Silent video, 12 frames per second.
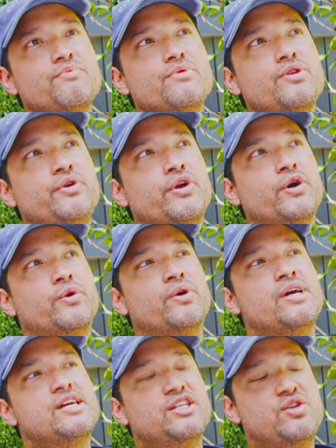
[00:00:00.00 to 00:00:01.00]
you know,
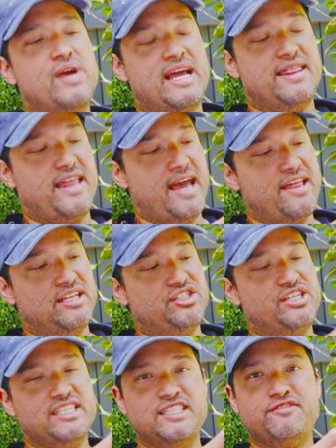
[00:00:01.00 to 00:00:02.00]
you that
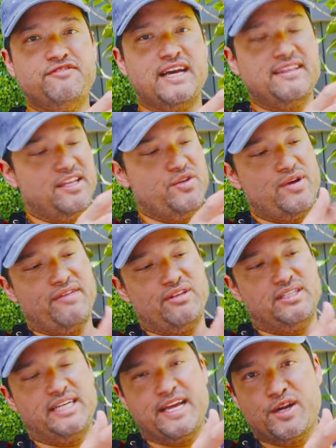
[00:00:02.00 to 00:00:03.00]
just the fact that you have
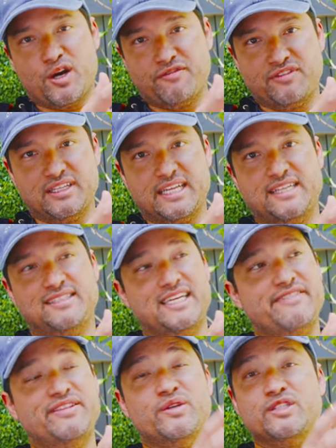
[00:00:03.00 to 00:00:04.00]
to take off a lens,
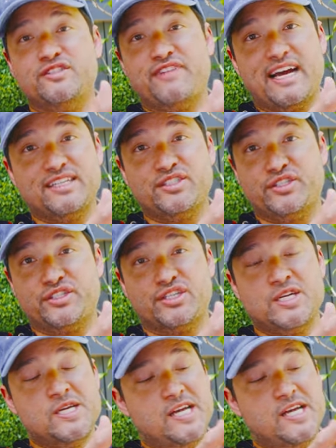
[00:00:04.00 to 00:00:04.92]
even though it's faster,